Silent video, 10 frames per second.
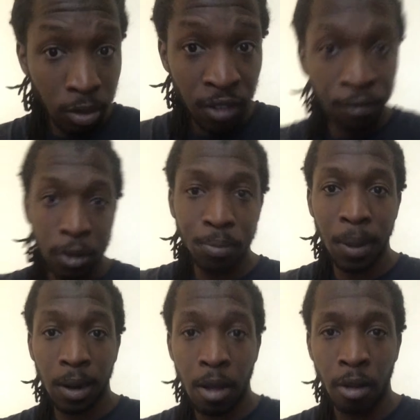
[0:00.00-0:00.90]
ballot Hall
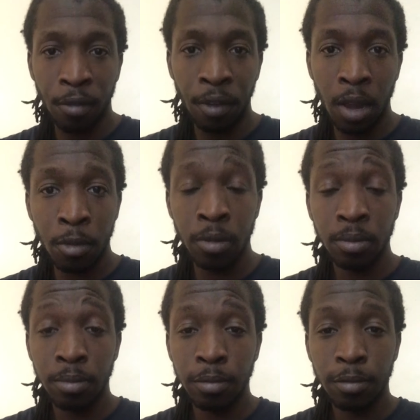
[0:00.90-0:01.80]
of Famer?
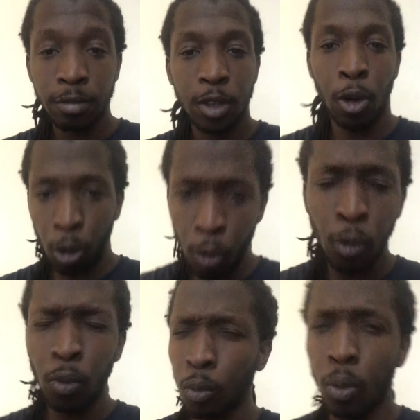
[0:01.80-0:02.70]

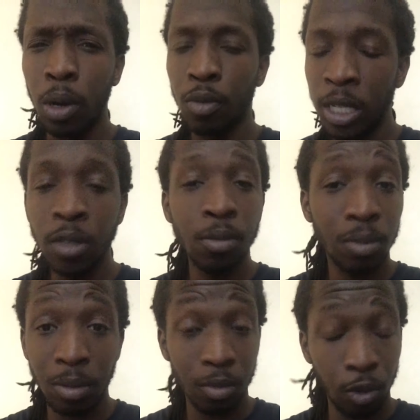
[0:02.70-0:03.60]
JJ
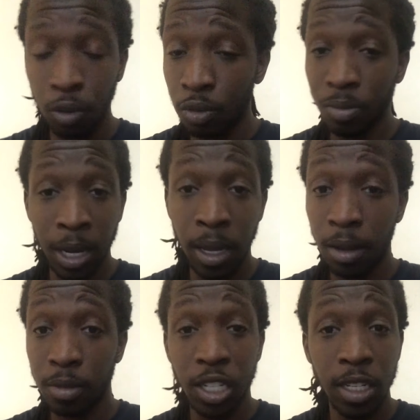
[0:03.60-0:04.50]

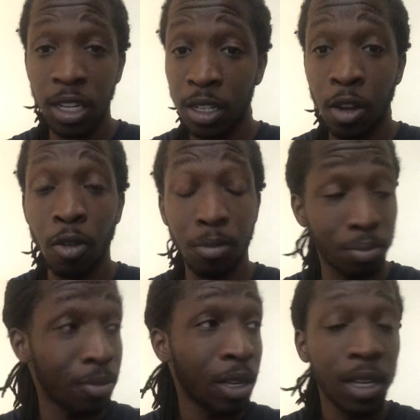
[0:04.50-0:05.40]
is going to,
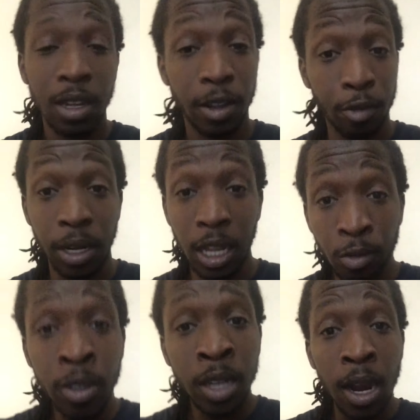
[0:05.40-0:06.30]
when he
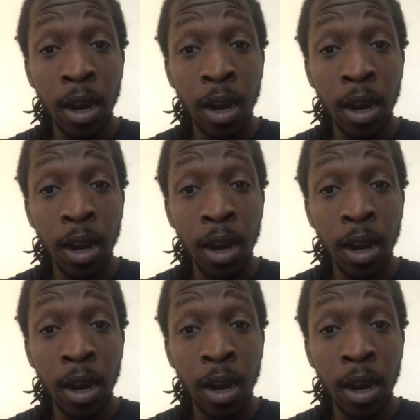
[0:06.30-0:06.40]
retires,